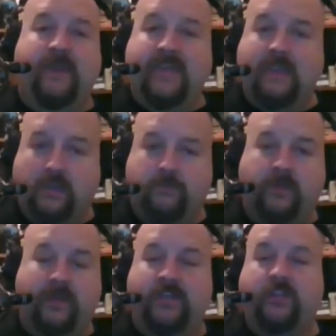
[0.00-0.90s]
that he could
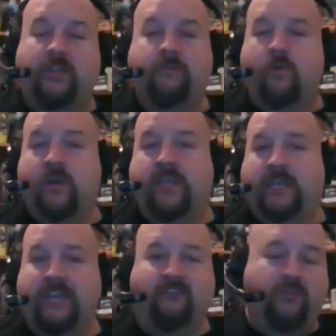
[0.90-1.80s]
potentially bring
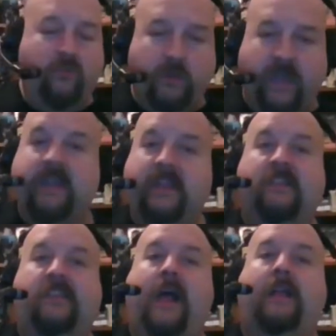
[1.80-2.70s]
in 2 tight end
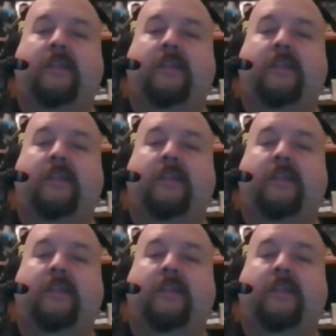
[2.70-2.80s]
sets.